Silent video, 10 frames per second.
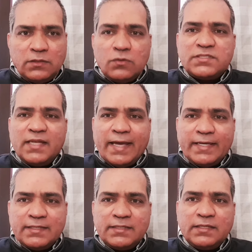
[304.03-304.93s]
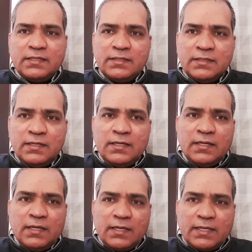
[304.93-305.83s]
looks like uh,
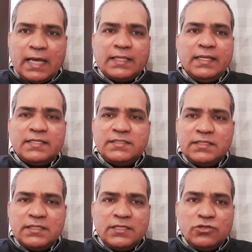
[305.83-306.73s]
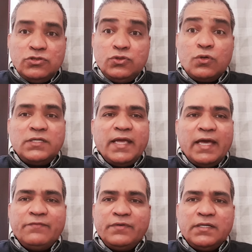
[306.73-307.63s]
Catholics don't
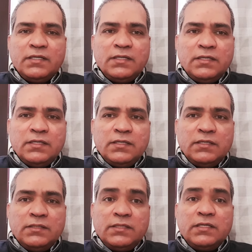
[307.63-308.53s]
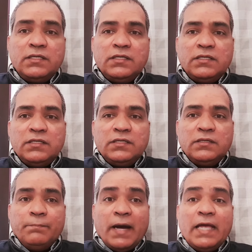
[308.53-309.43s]
have the
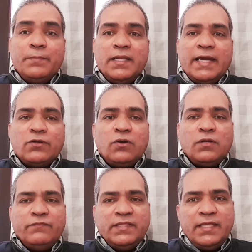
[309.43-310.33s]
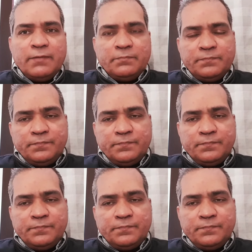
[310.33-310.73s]
Bible at all with them.